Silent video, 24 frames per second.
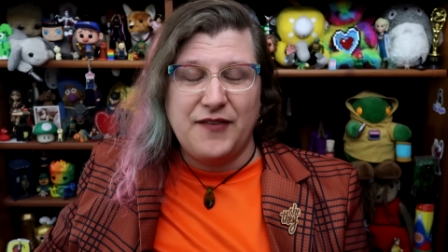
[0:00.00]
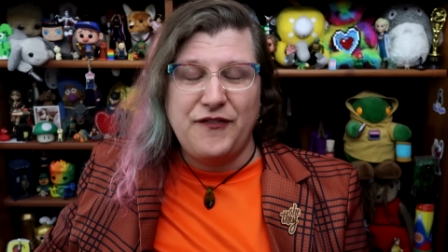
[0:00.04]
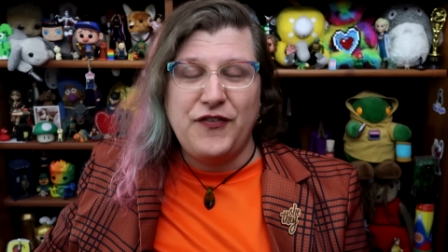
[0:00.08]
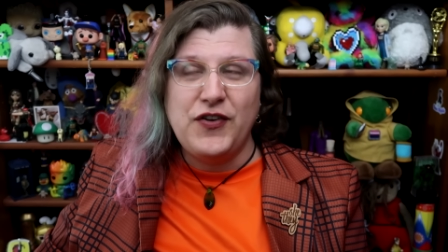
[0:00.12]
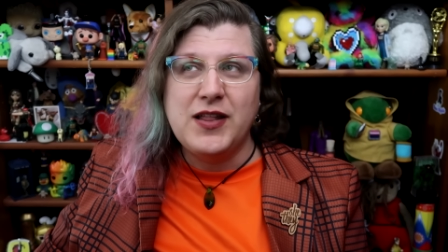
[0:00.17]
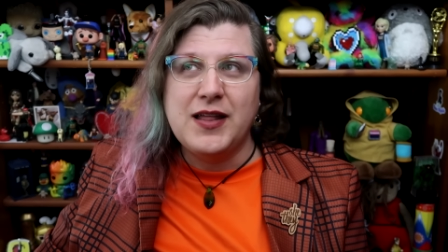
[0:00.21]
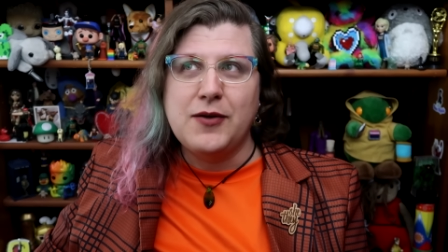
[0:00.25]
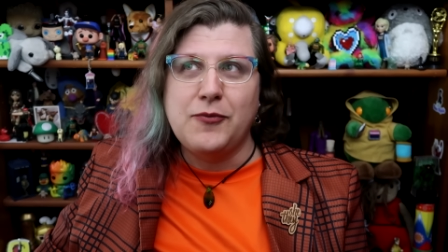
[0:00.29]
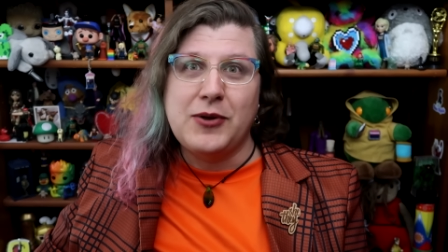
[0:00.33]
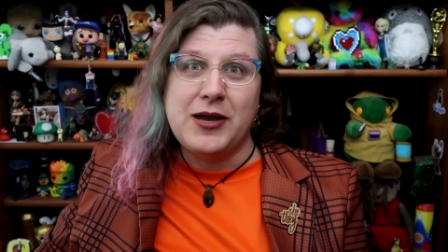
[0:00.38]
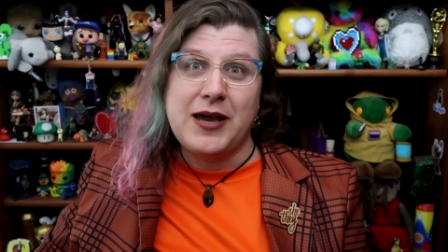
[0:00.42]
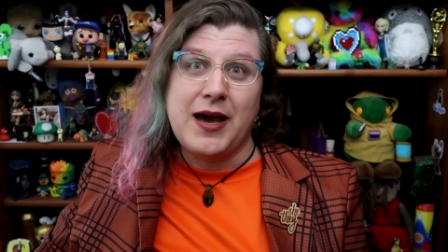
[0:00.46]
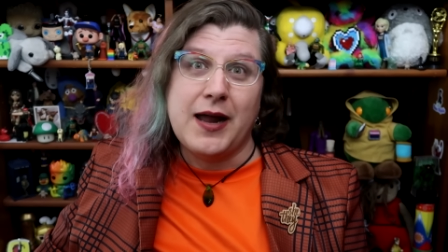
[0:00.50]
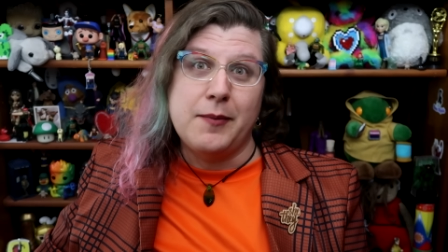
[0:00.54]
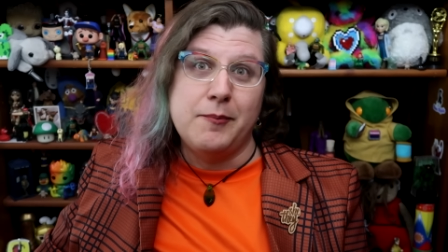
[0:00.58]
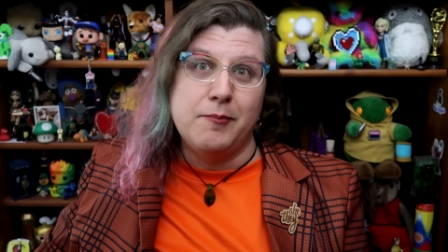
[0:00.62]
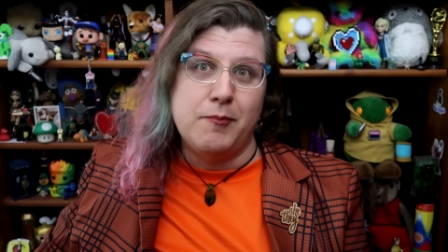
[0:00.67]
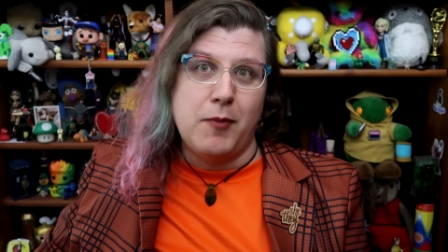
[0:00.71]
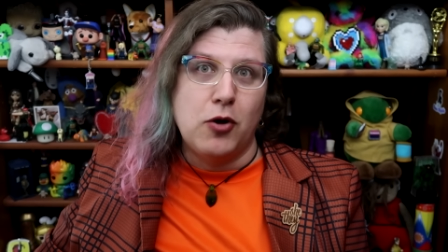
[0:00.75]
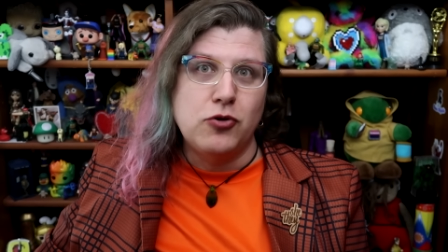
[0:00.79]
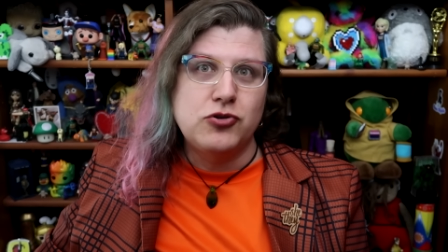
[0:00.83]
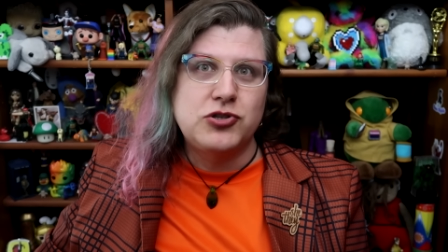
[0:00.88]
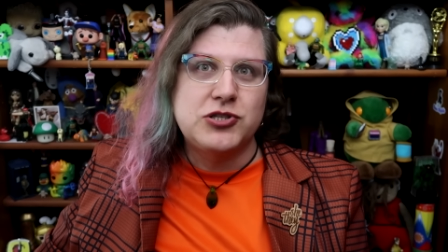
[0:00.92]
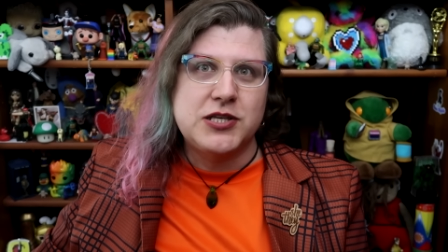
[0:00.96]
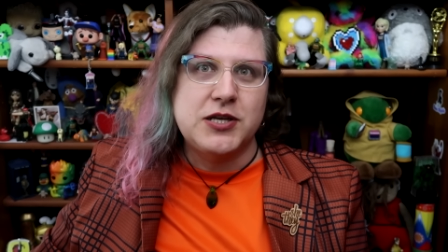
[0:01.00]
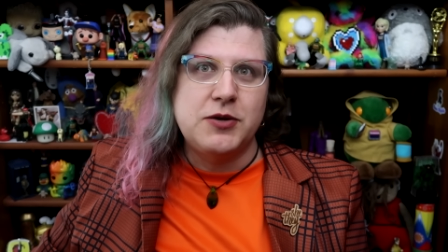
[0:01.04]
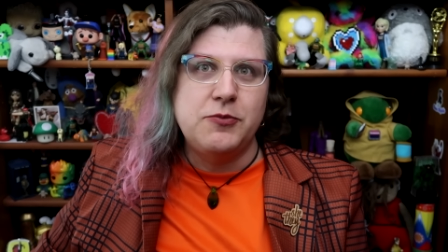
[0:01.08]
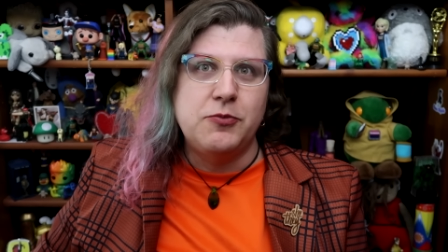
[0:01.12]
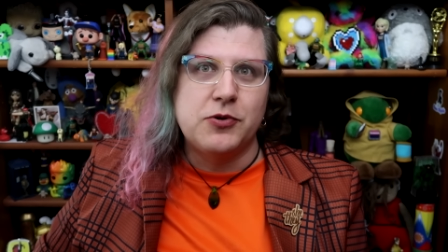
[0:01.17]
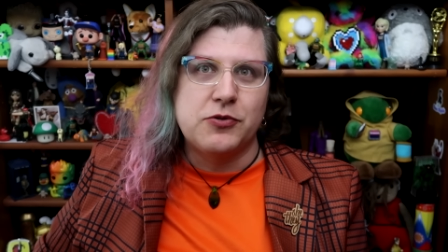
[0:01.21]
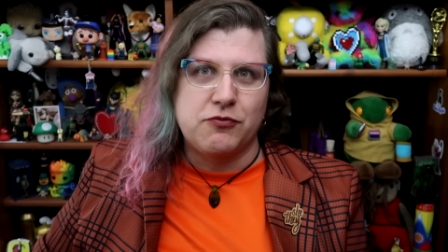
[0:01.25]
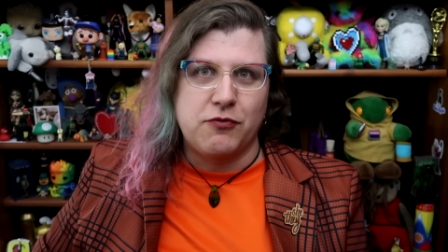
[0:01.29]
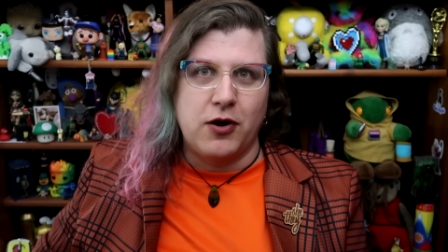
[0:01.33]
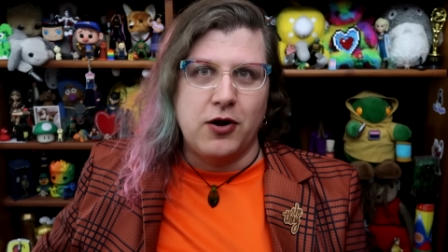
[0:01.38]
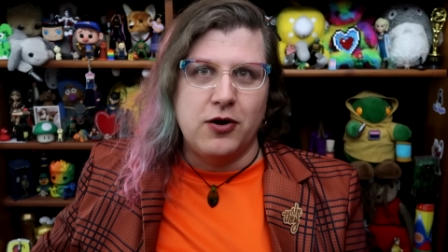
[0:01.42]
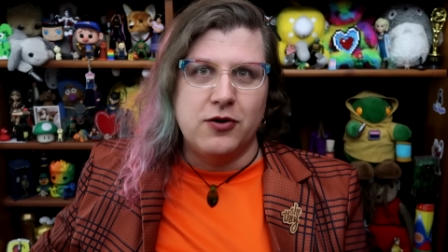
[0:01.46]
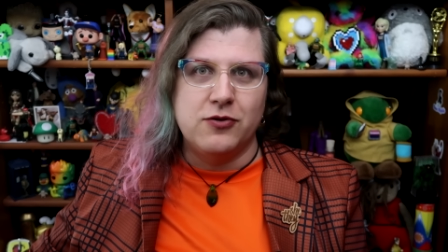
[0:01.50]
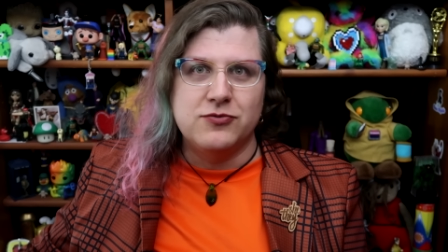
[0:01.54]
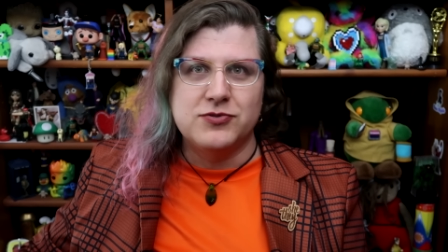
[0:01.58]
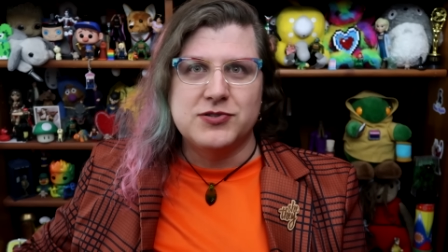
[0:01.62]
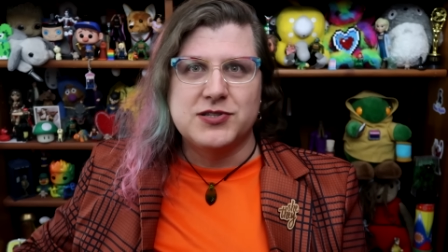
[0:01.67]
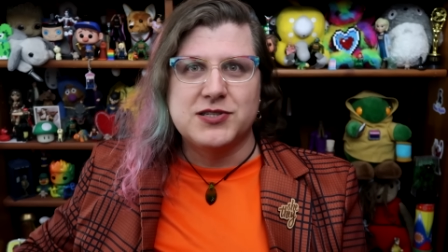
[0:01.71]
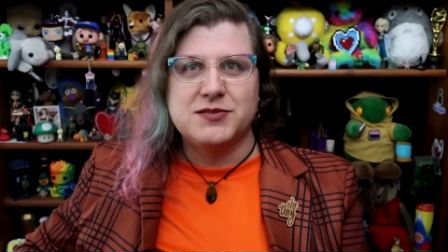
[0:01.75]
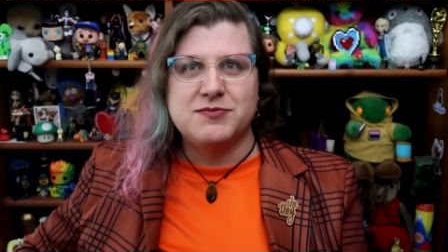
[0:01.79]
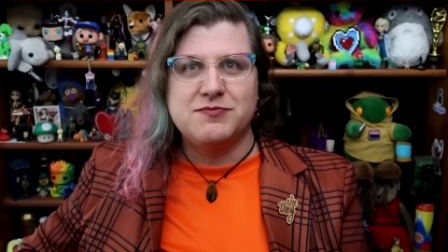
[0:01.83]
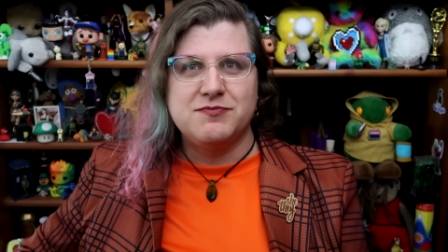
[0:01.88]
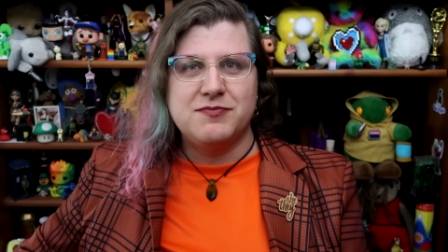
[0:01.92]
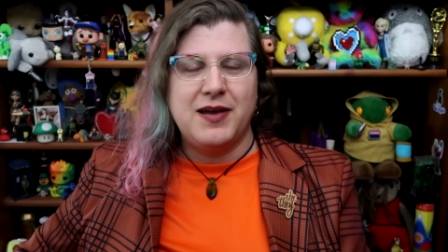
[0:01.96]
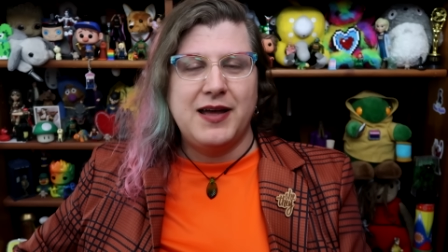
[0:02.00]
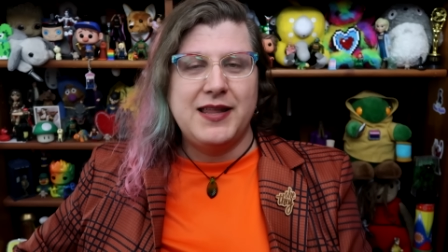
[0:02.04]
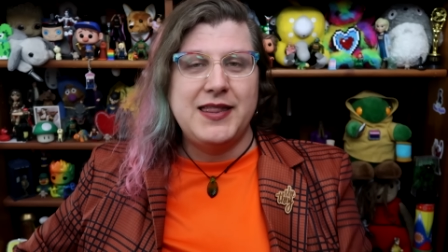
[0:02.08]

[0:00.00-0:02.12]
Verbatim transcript: I feel like we got it mostly with Rose.